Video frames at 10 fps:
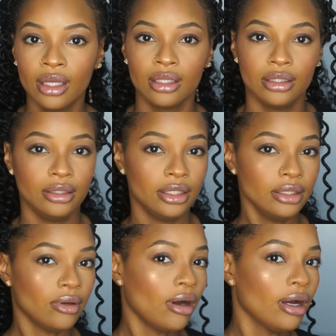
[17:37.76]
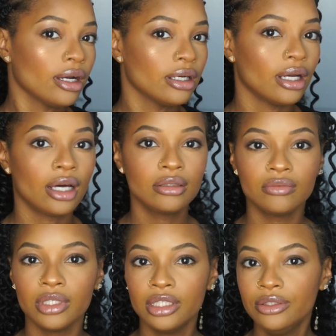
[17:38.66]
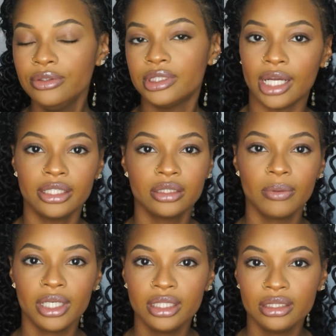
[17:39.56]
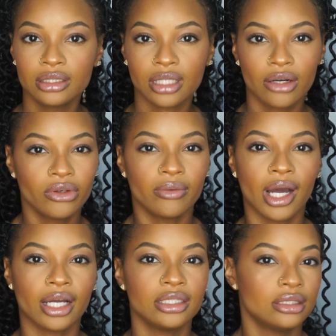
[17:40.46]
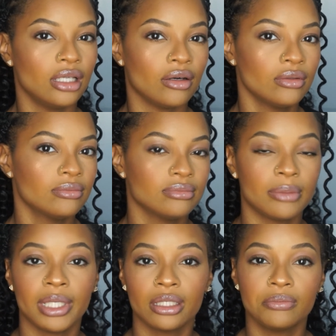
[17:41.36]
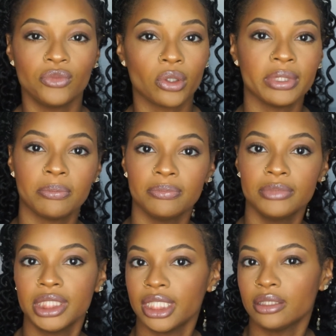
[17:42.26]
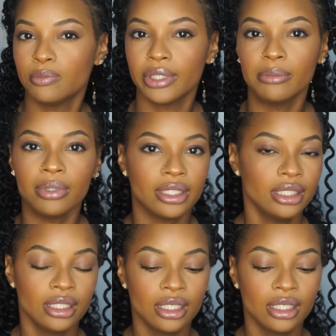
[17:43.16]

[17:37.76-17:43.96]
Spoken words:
And here you are. I don't really use setting sprays. I don't know why, I just don't. My makeup normally stays pretty put.